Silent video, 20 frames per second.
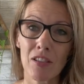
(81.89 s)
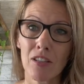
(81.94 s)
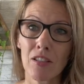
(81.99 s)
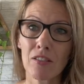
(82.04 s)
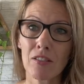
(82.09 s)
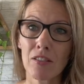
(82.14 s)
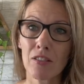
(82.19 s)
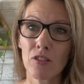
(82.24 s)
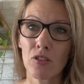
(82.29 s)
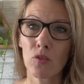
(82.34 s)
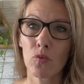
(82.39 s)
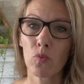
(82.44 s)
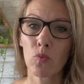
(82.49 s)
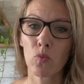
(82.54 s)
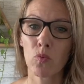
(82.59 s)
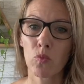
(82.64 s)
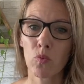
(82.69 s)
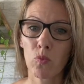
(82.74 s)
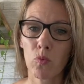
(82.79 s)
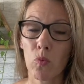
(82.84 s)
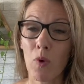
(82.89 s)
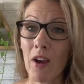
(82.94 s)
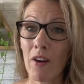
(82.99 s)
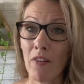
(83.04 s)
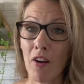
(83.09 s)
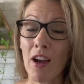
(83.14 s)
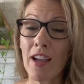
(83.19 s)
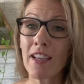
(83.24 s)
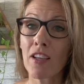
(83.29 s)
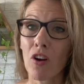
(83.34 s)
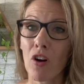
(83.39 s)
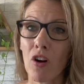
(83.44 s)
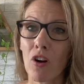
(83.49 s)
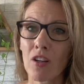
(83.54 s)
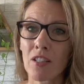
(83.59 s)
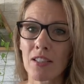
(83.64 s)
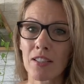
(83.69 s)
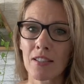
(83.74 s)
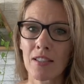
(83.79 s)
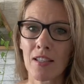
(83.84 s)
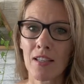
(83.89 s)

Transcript: close to where I got.